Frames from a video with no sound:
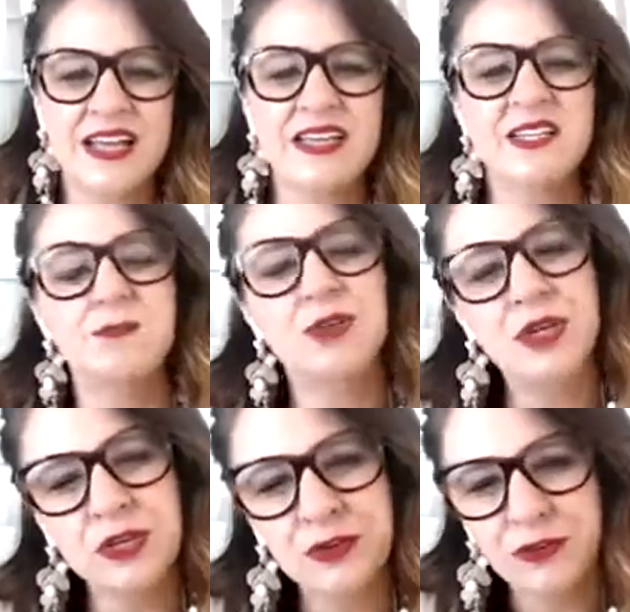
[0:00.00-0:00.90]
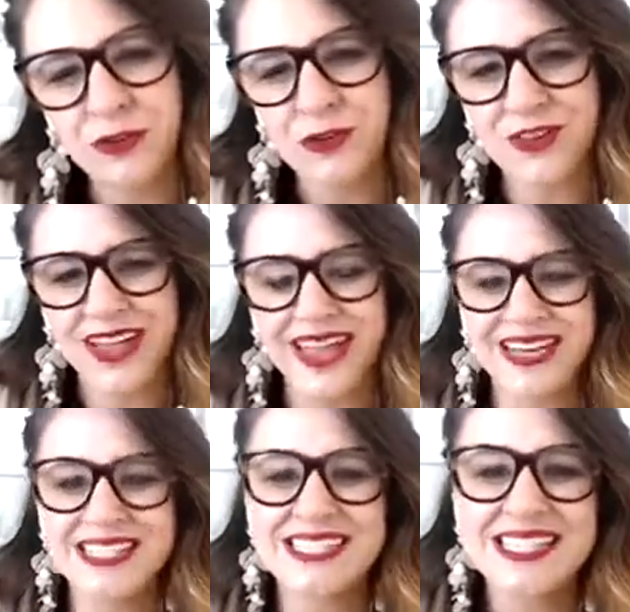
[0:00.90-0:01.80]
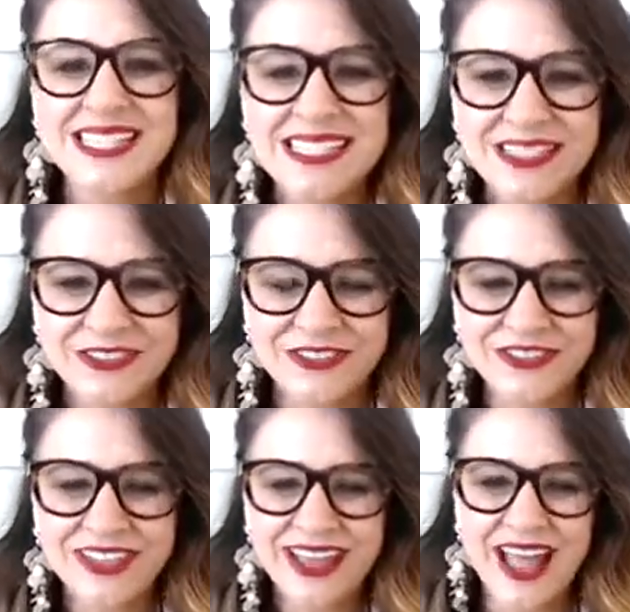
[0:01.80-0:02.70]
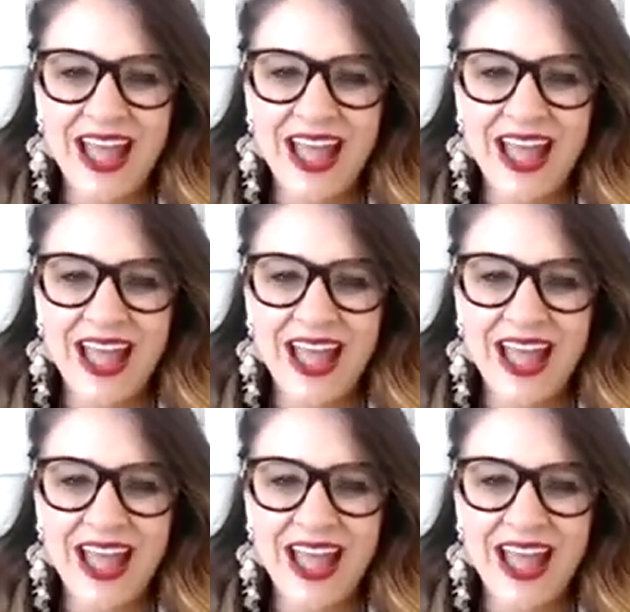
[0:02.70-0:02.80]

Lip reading: that is beautiful and artisanal